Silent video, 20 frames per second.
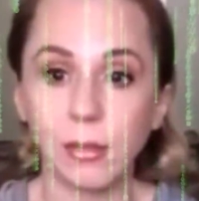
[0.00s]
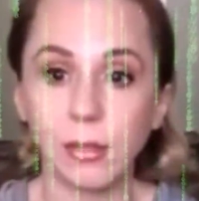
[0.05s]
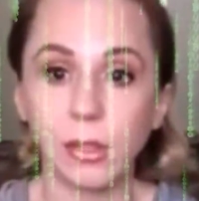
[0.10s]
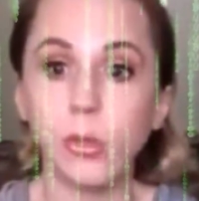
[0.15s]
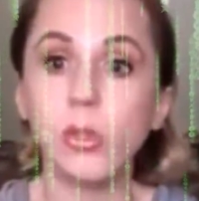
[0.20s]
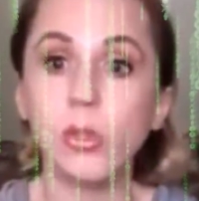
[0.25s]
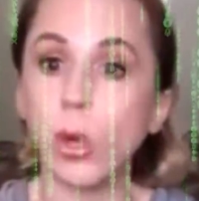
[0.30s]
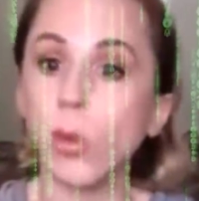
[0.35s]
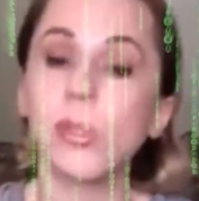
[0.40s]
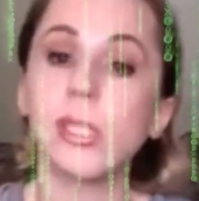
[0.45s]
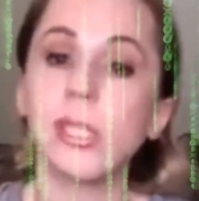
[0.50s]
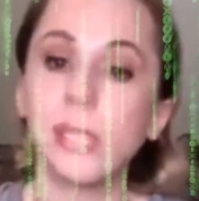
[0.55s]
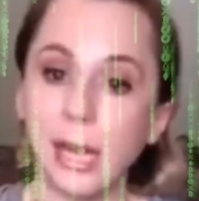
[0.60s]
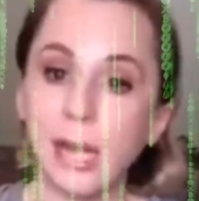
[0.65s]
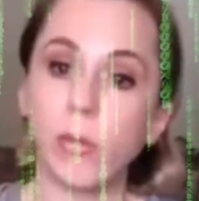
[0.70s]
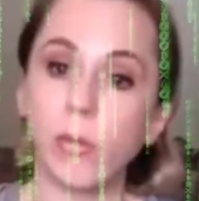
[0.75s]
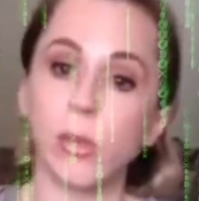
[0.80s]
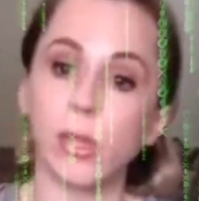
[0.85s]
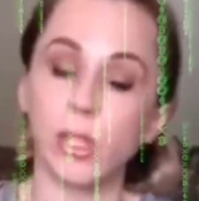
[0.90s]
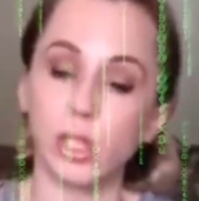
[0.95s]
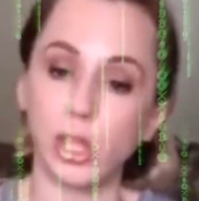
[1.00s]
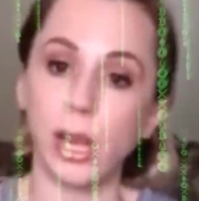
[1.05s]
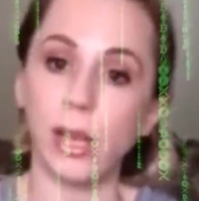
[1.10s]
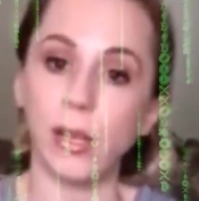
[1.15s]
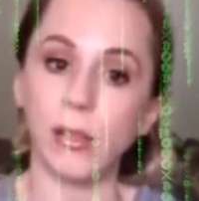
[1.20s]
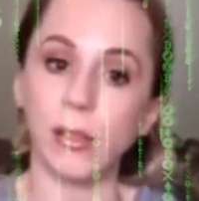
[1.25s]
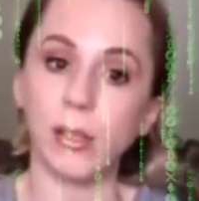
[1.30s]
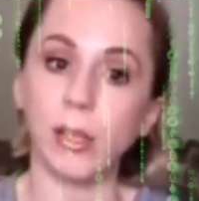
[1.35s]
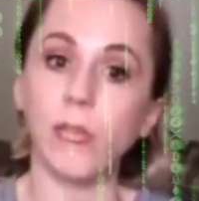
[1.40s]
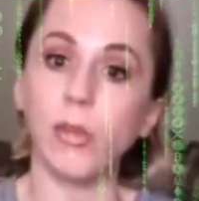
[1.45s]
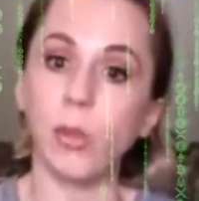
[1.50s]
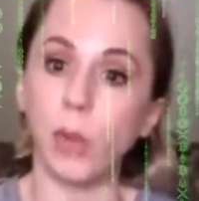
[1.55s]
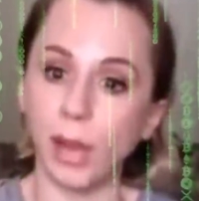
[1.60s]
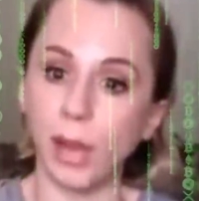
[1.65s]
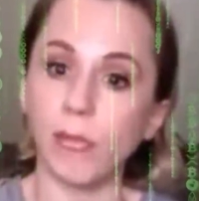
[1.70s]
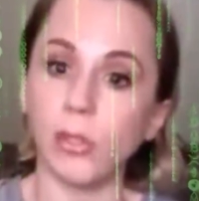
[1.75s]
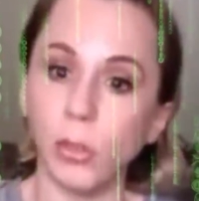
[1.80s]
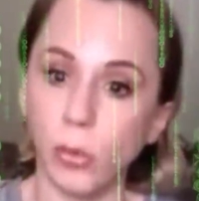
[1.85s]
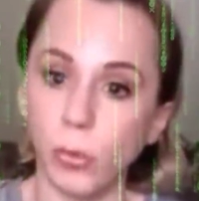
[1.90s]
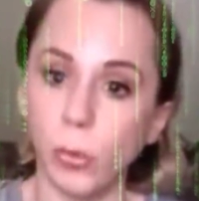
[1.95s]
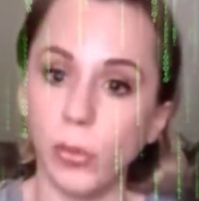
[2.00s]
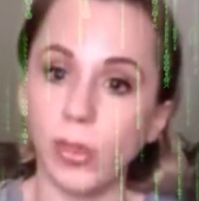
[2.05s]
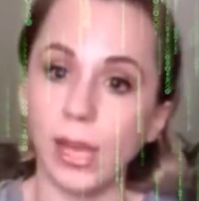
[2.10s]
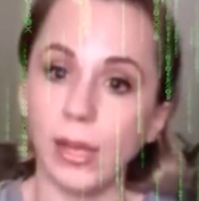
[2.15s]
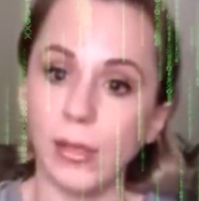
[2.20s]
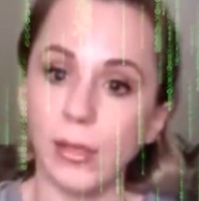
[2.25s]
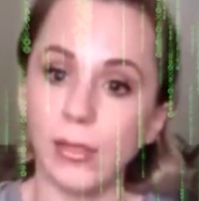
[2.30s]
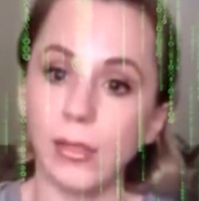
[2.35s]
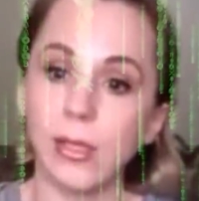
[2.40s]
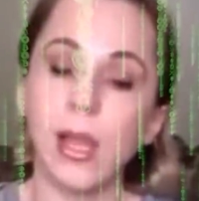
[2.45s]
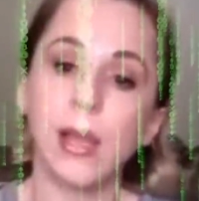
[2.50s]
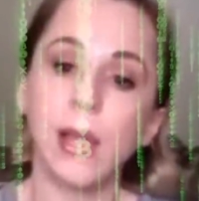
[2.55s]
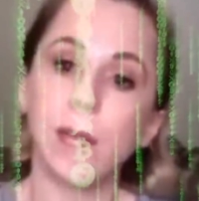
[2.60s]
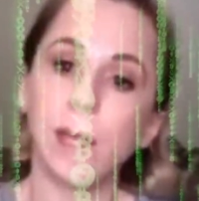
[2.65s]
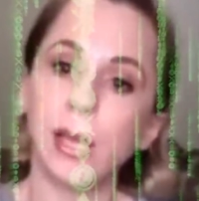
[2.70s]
You don't stand with a child if you have to know what that is.